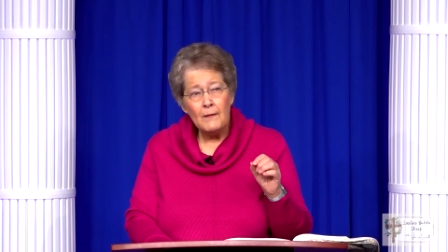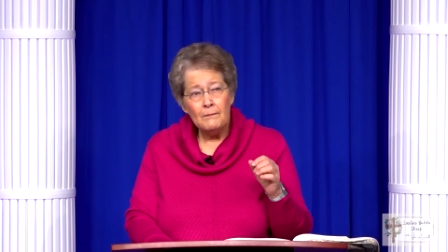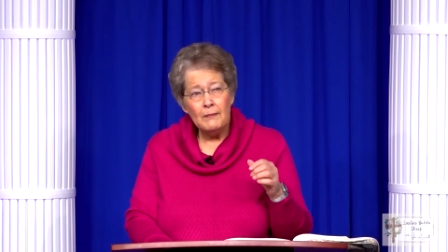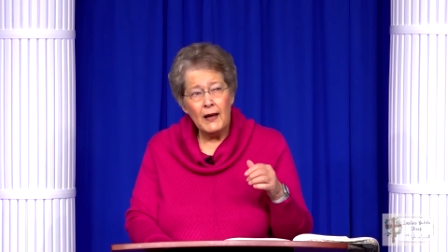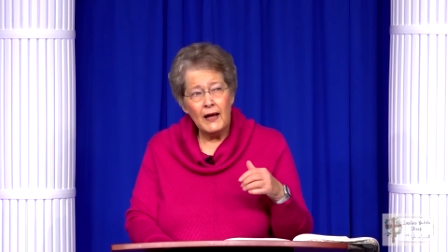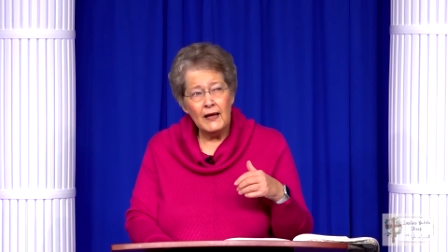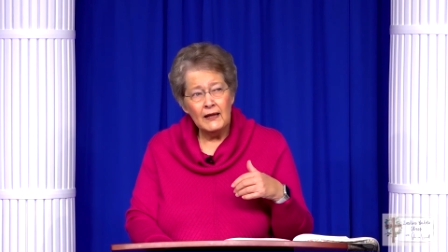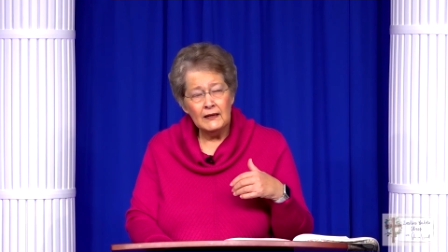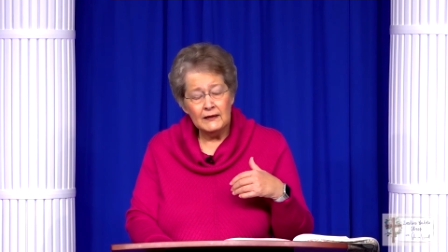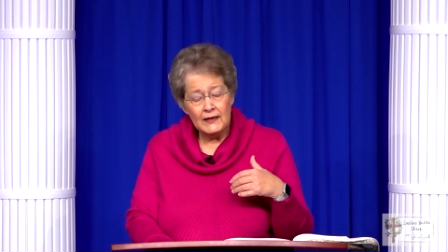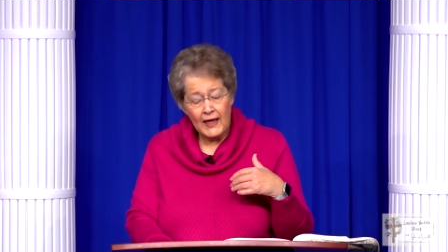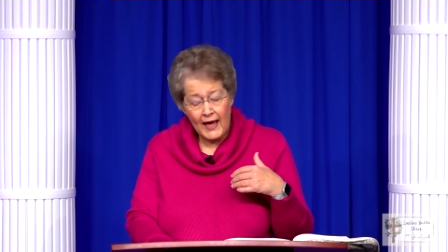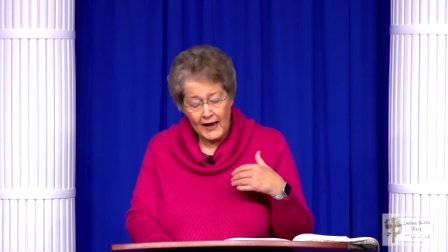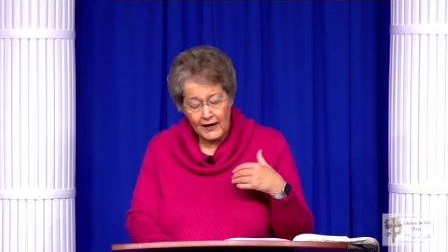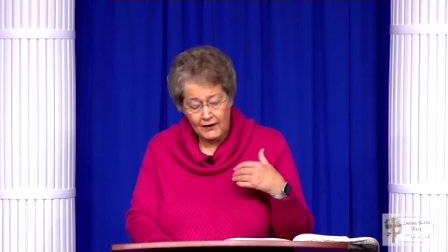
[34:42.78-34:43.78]
by a
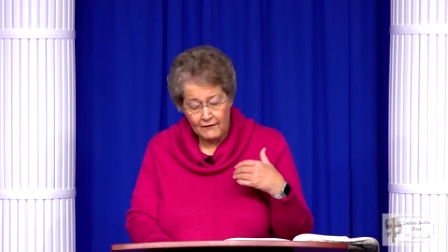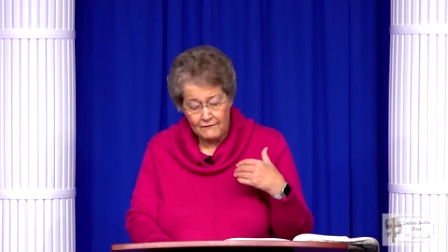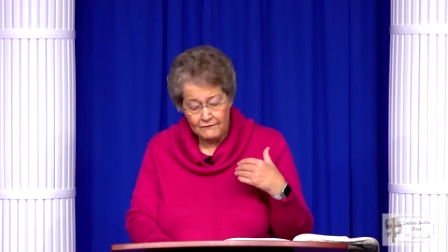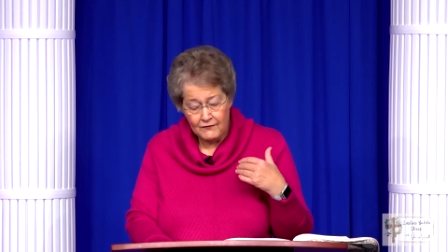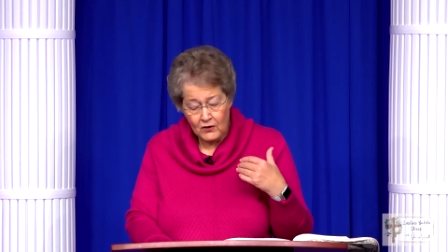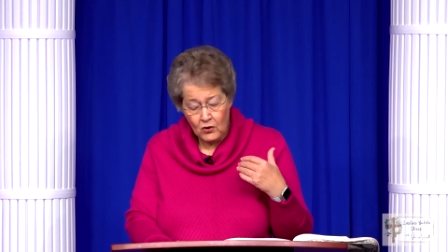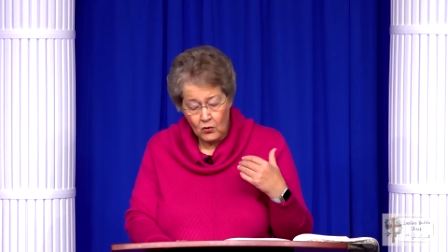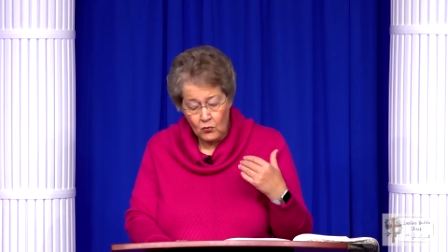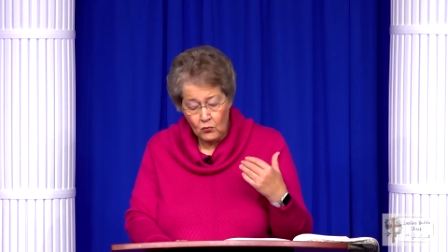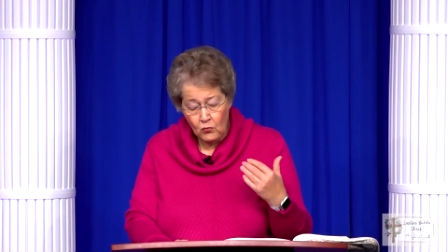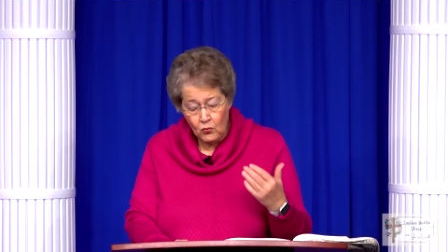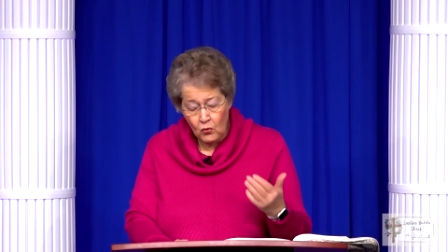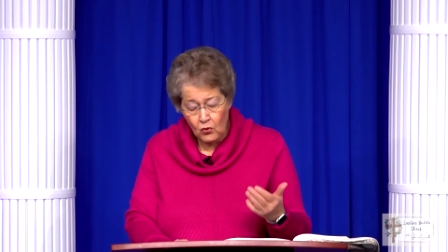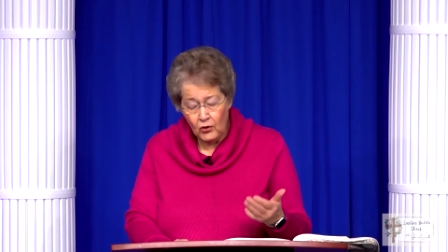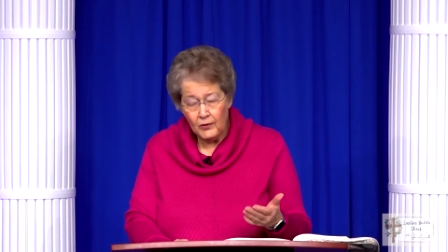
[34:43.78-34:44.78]
lack of
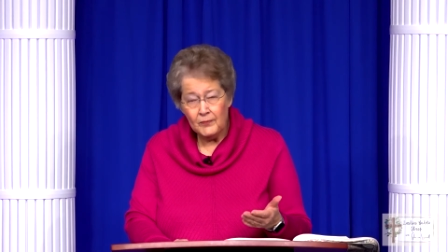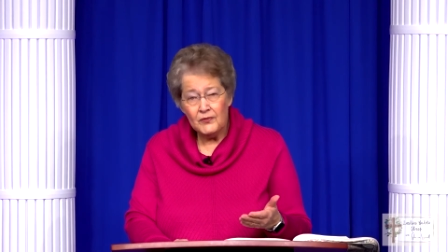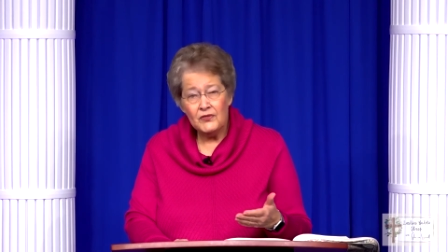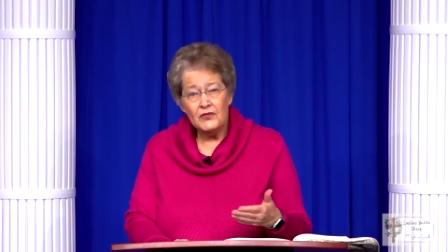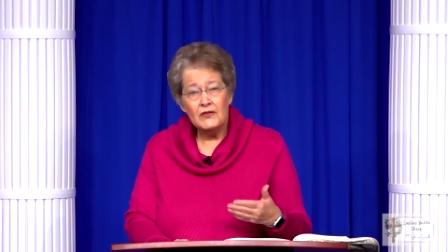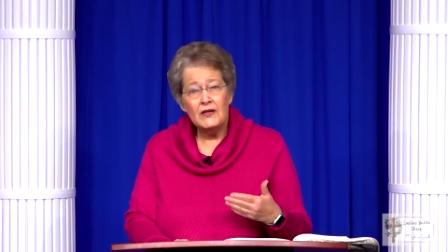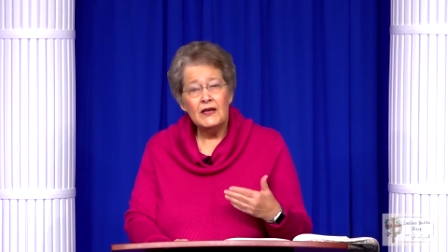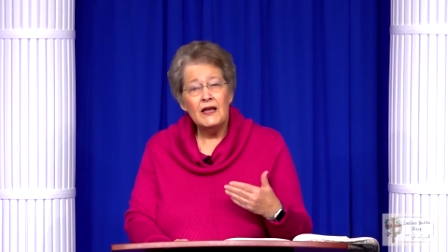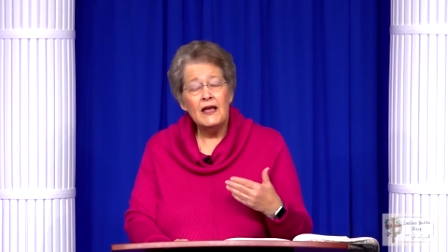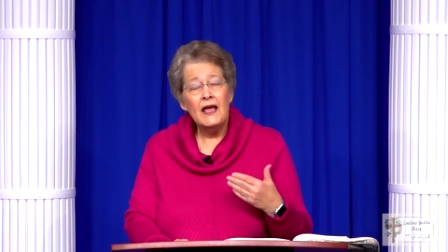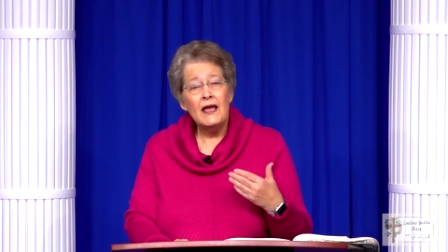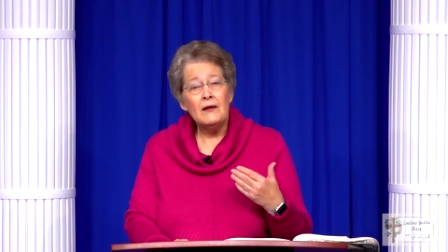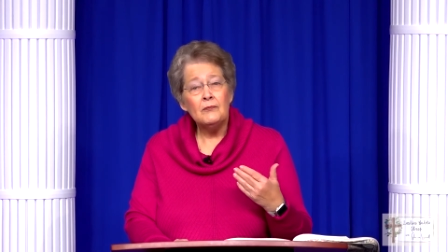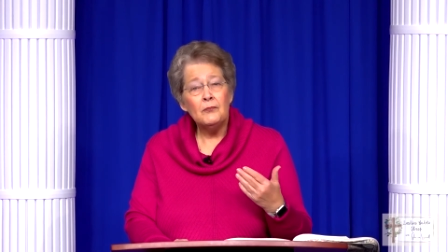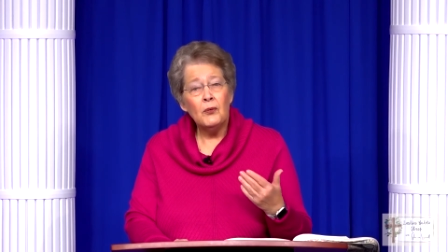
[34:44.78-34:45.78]
warmth
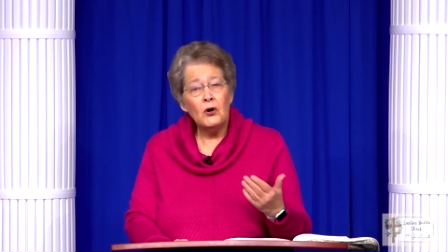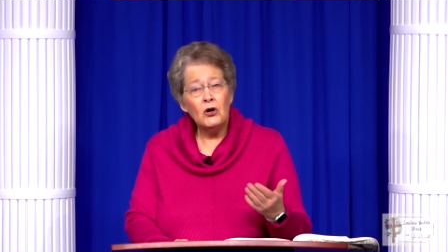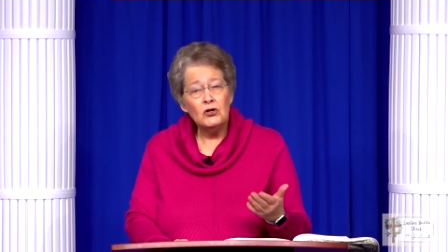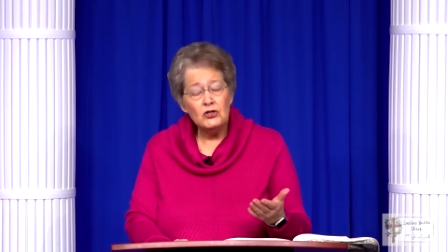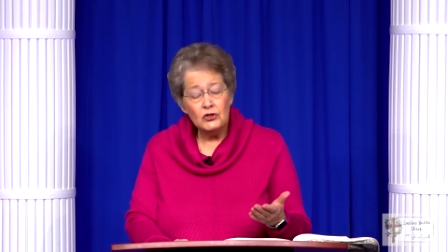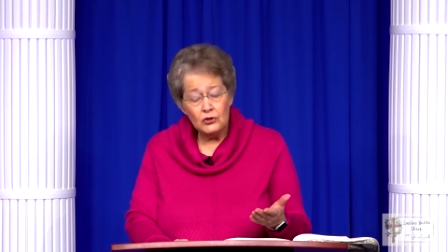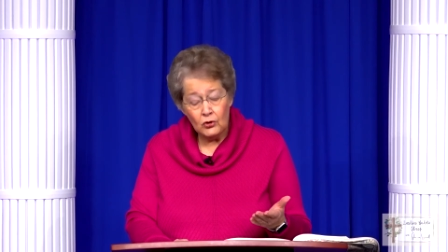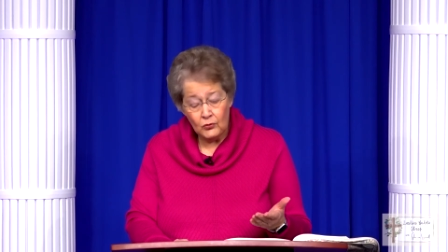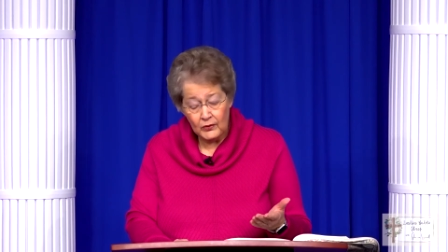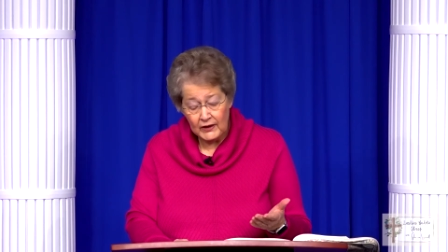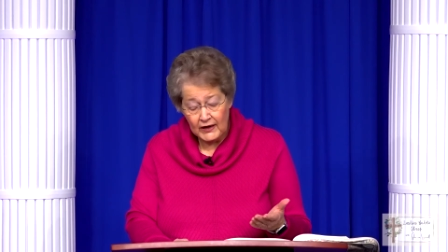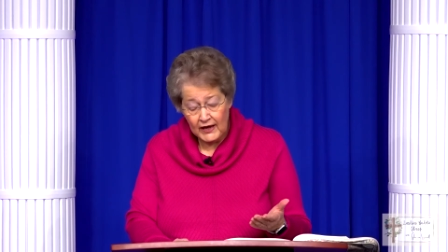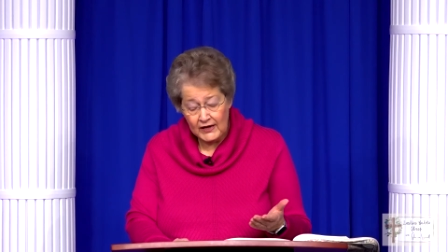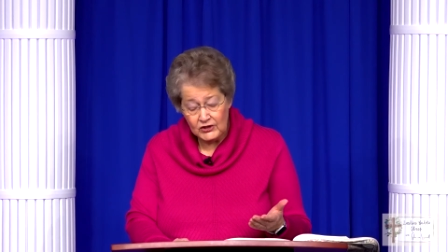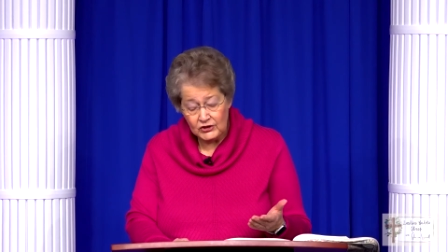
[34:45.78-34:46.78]
and personal
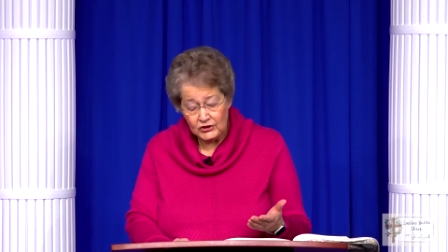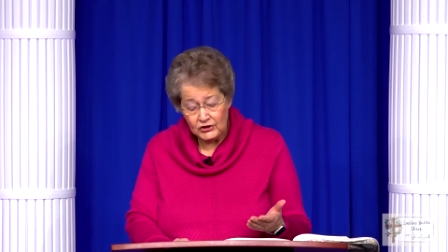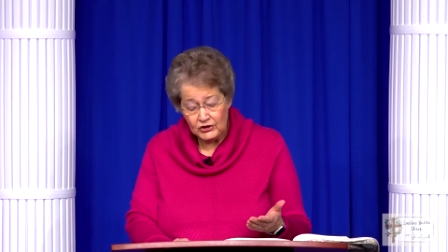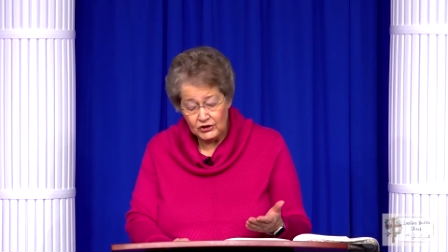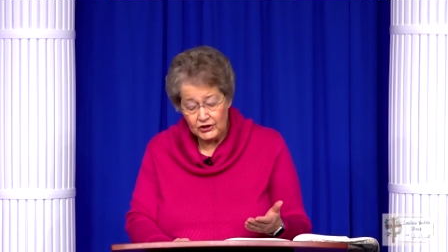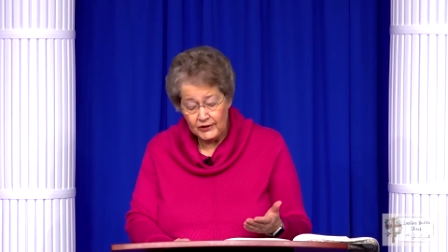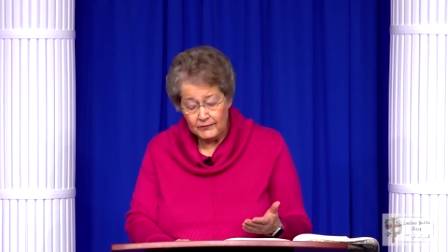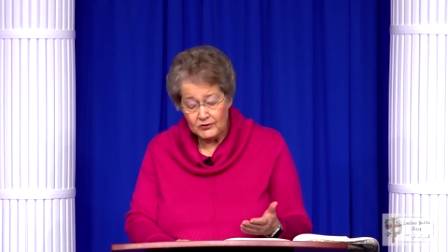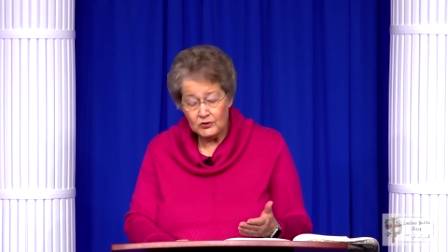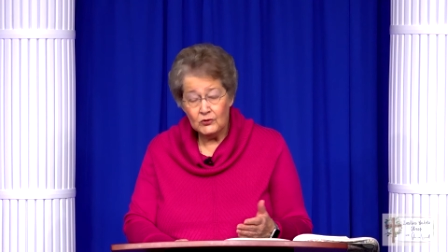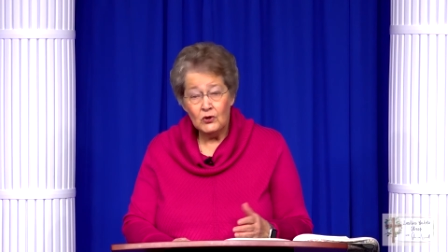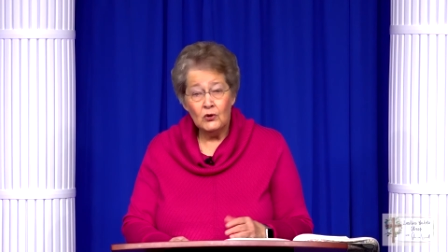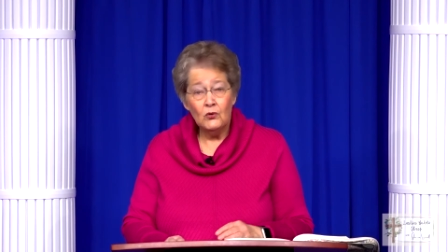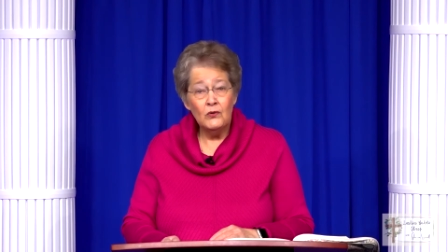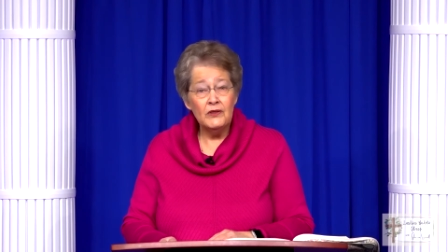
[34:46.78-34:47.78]
relationships
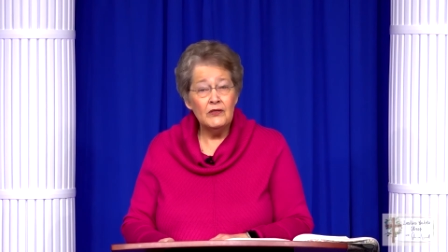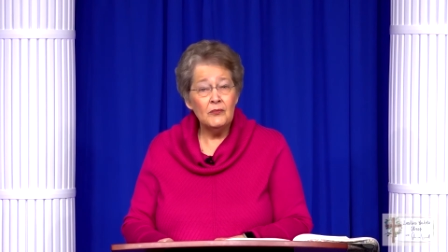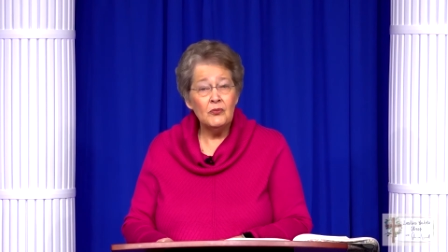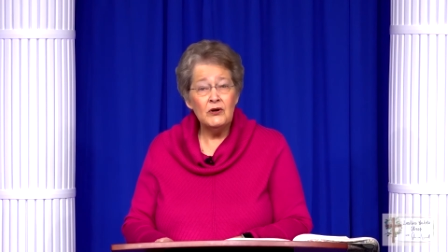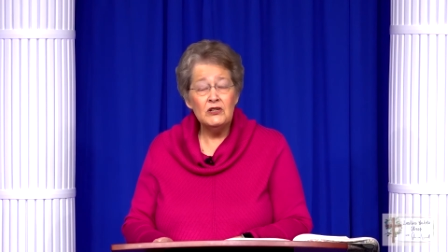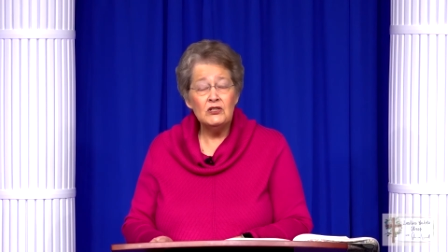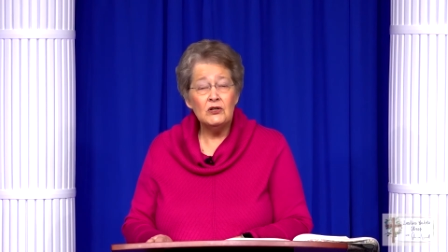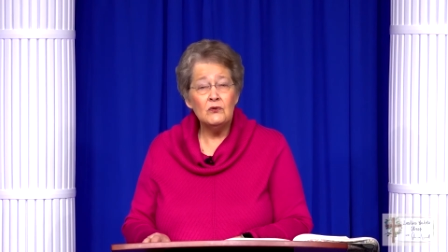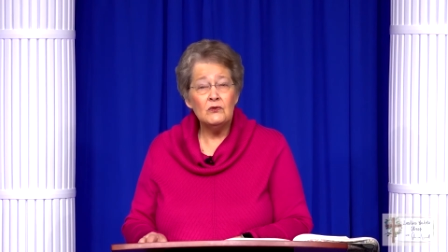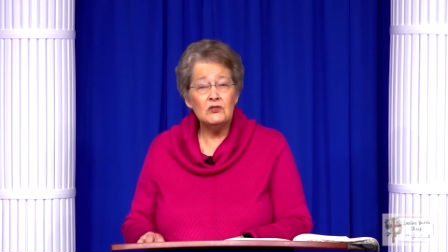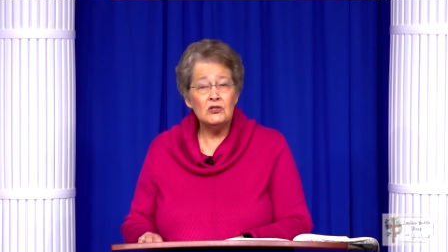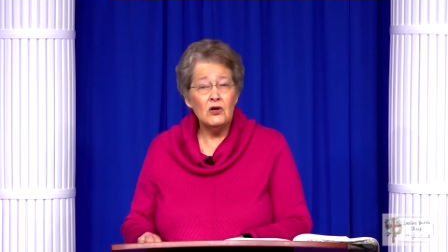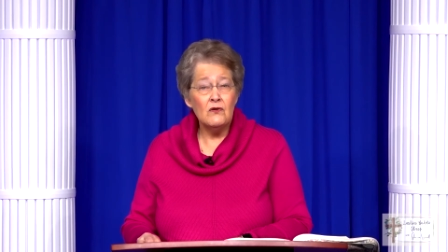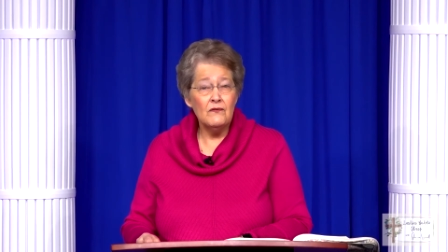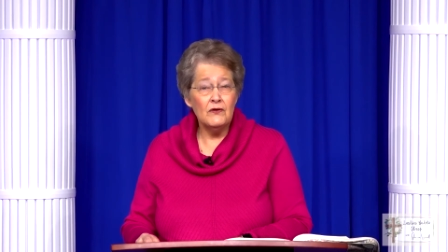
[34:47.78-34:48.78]
when the preaching was
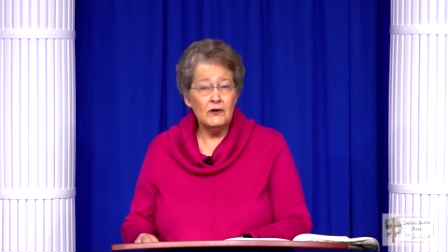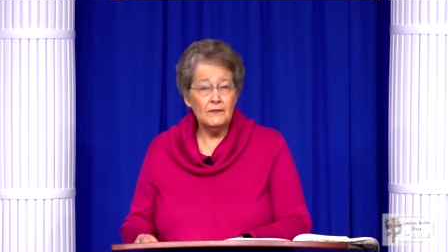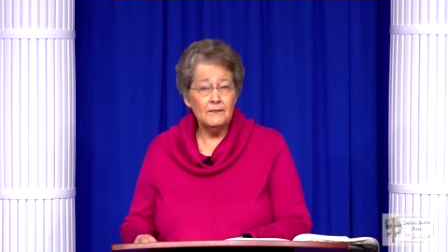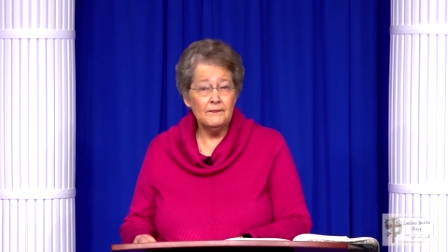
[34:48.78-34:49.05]
over.